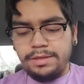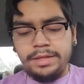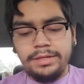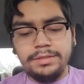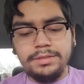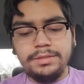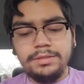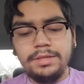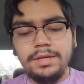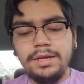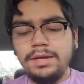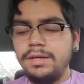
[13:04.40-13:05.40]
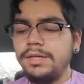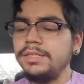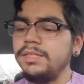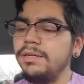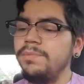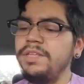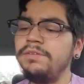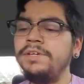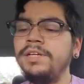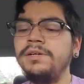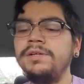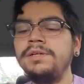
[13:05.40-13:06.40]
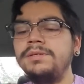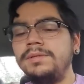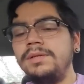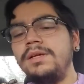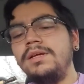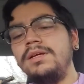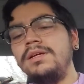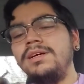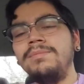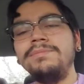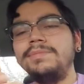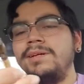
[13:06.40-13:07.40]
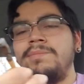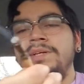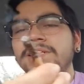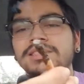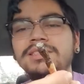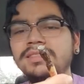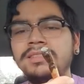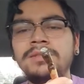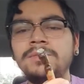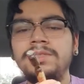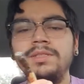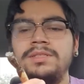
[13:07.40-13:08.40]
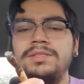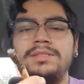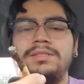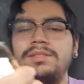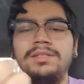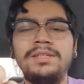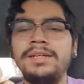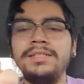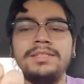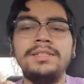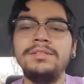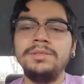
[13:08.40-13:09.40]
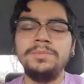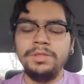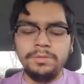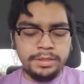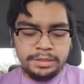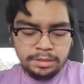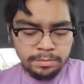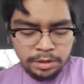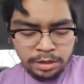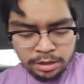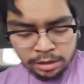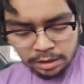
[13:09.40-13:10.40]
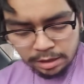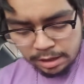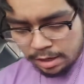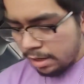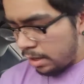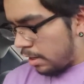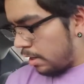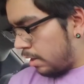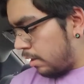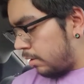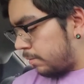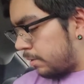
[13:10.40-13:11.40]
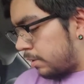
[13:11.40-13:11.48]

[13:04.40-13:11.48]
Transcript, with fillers: that's that's gonna be the video though. I'm I'm basically done with this. Like I said, I'll just put the rest in the bong and